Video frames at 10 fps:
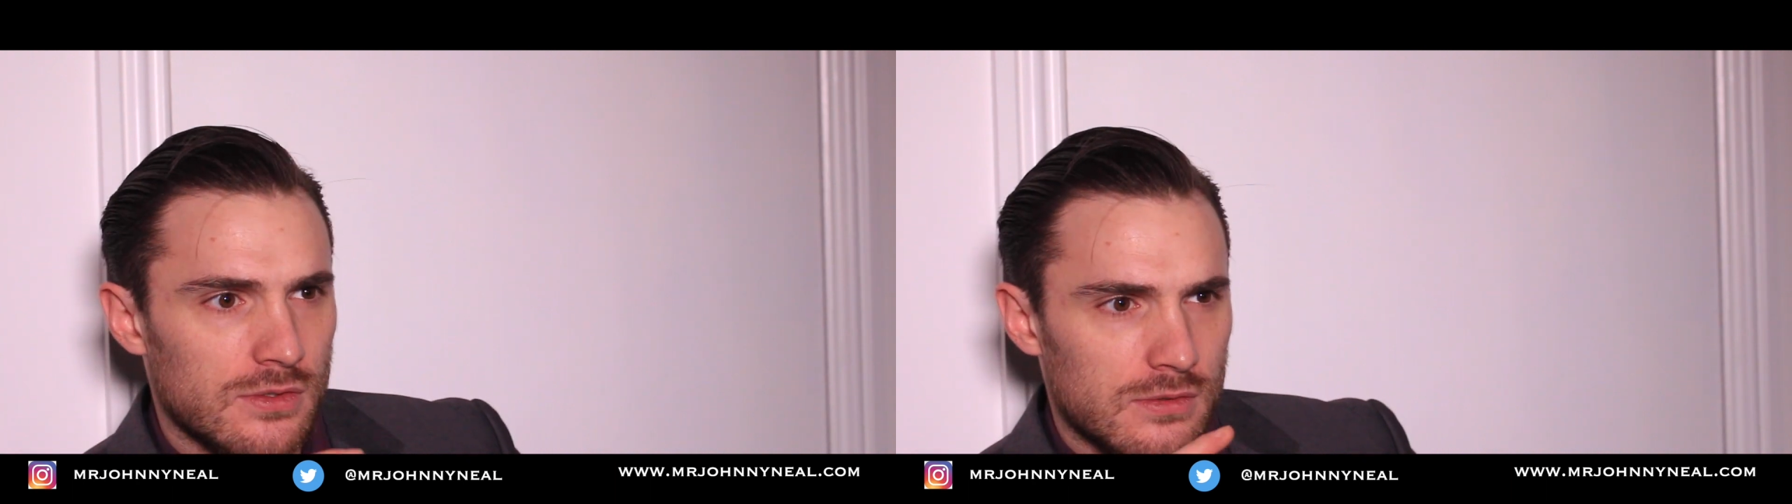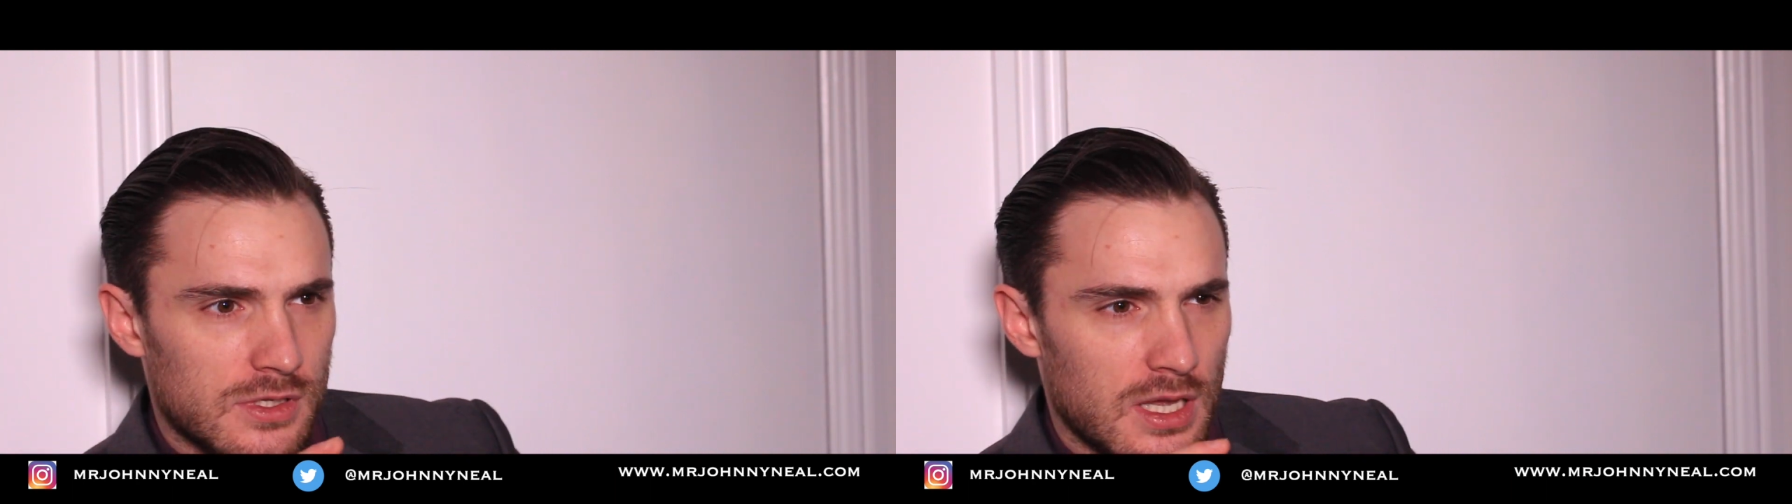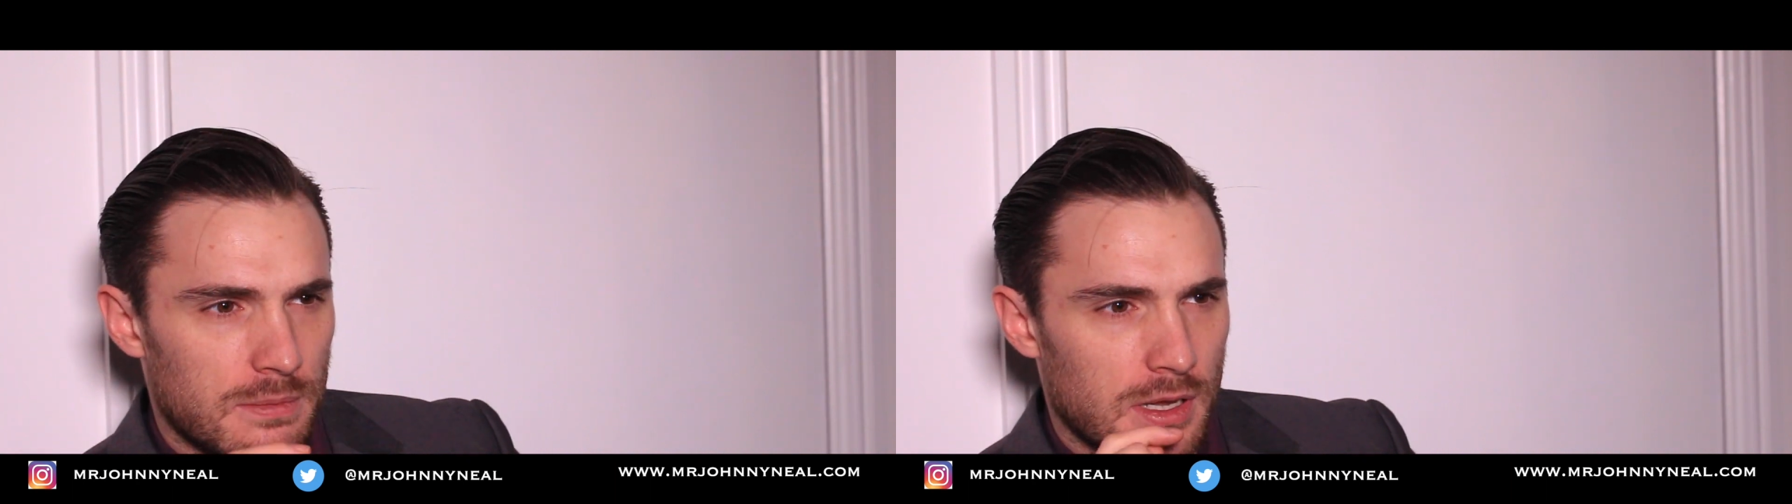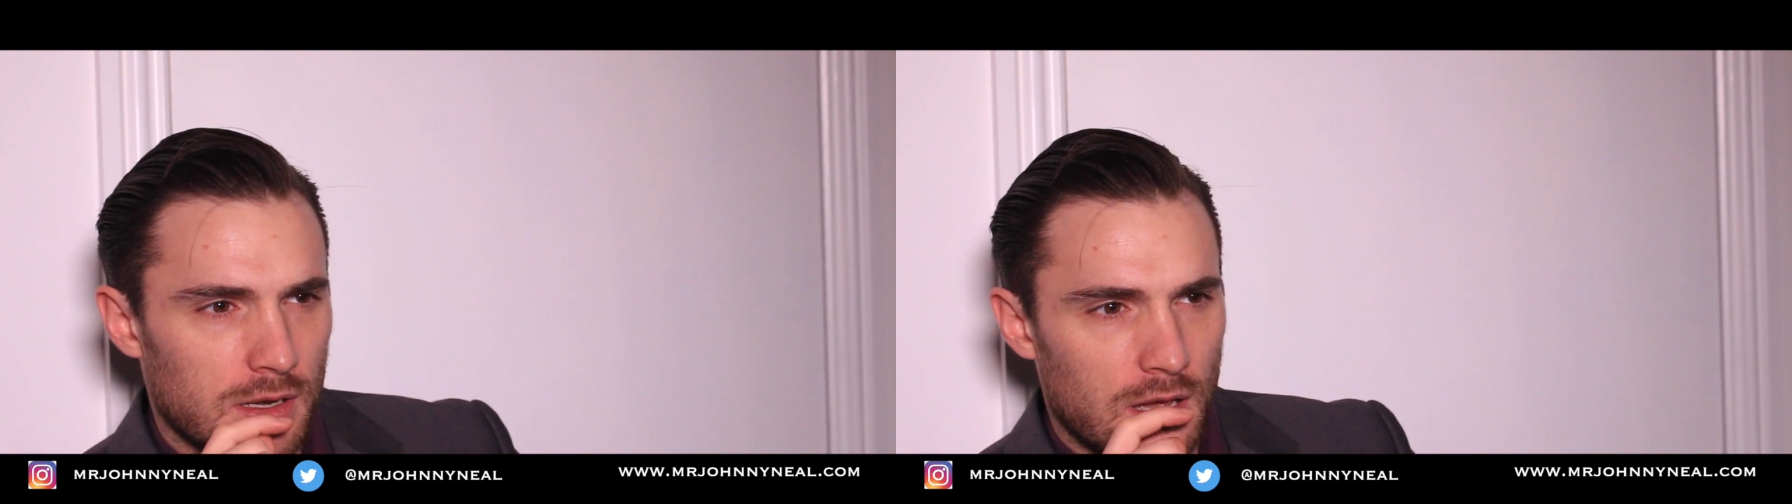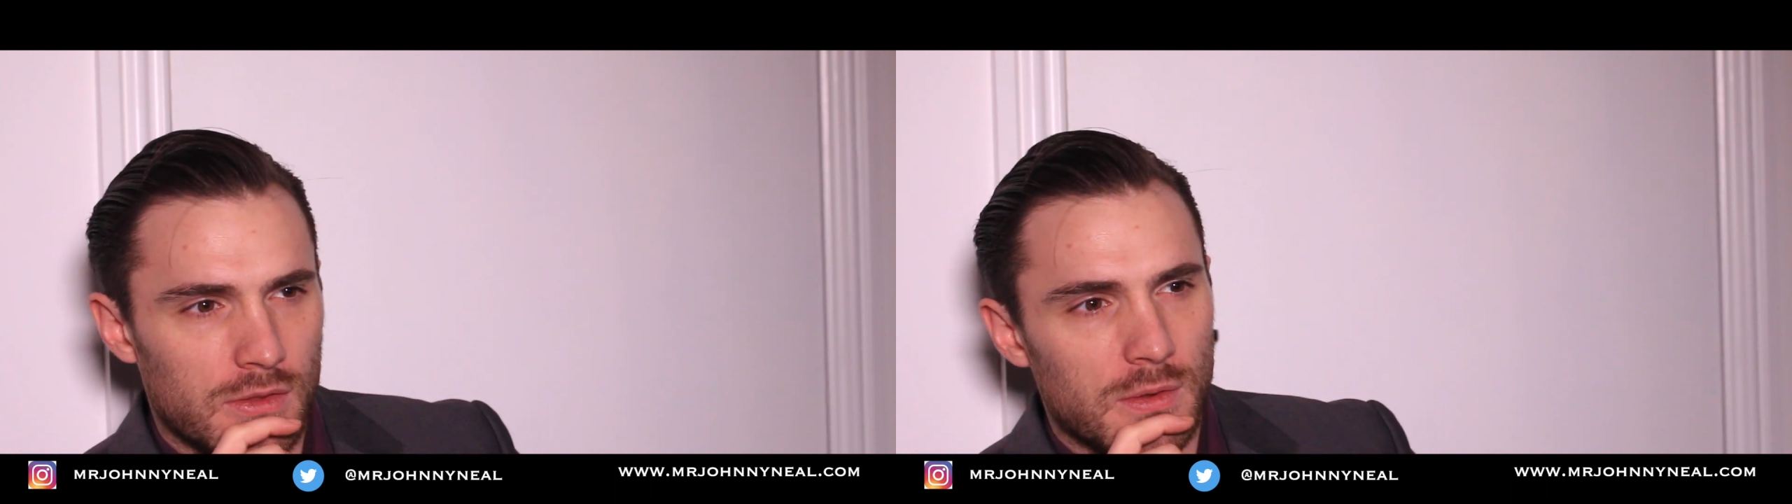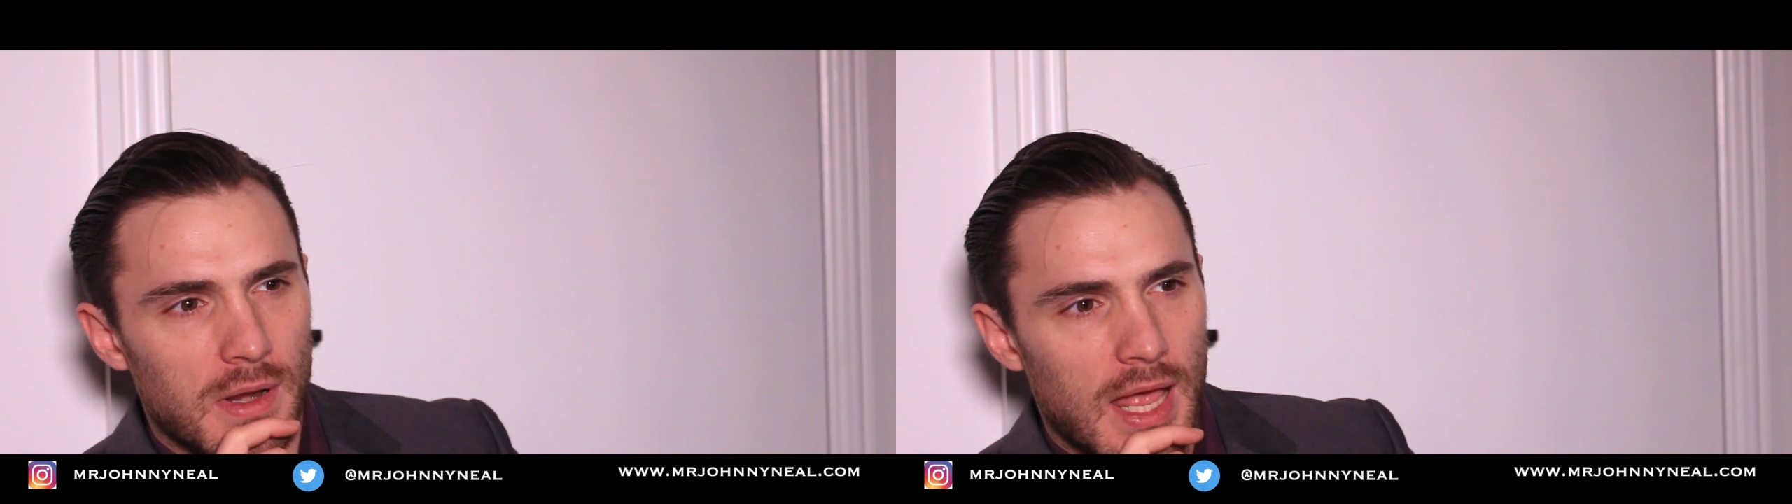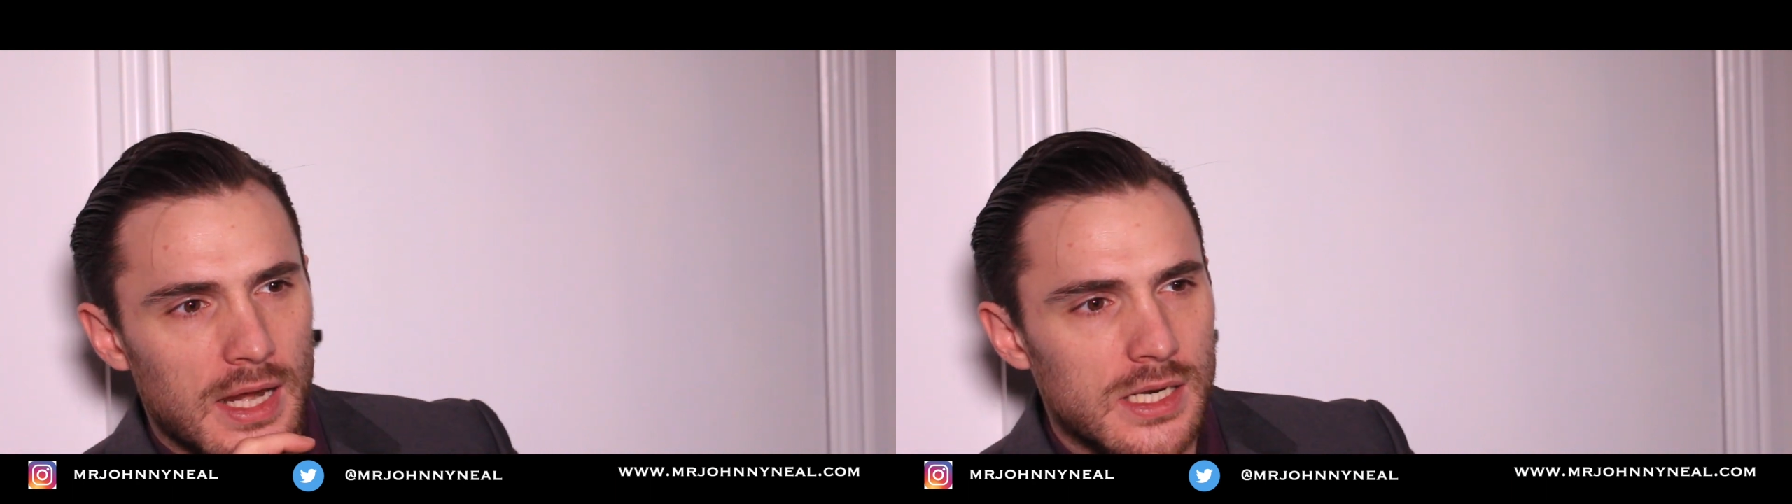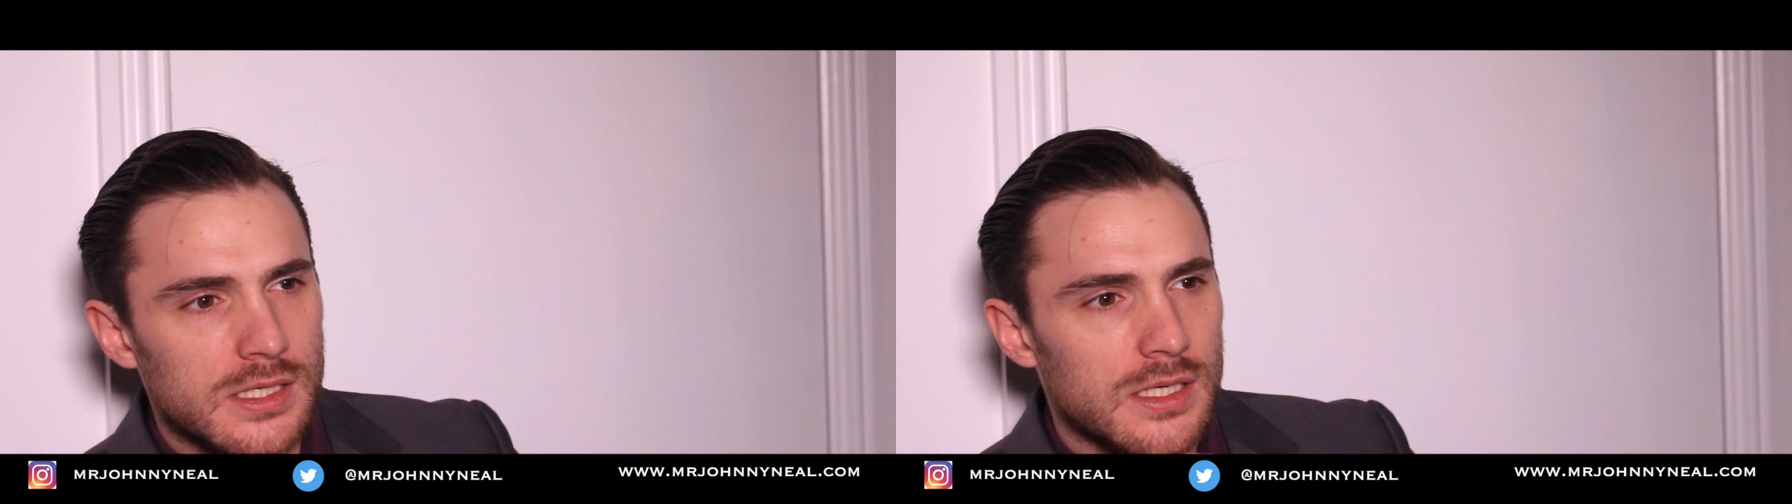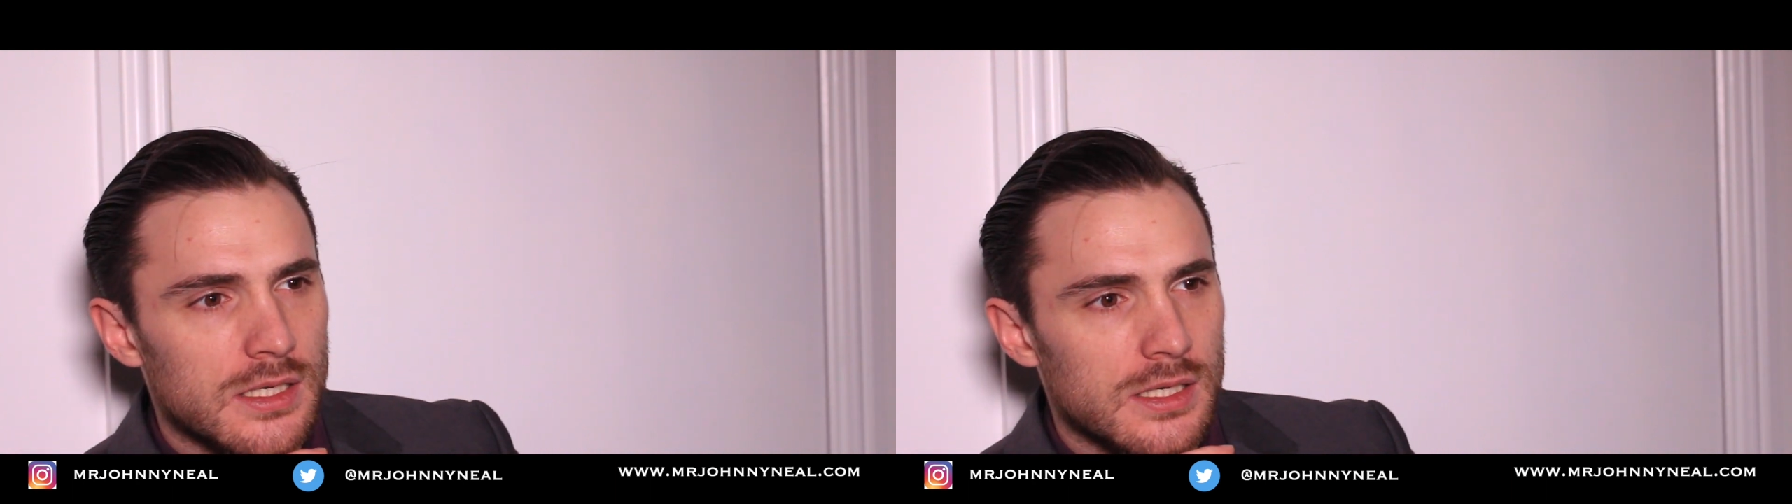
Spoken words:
who's keeping an eye on the planet?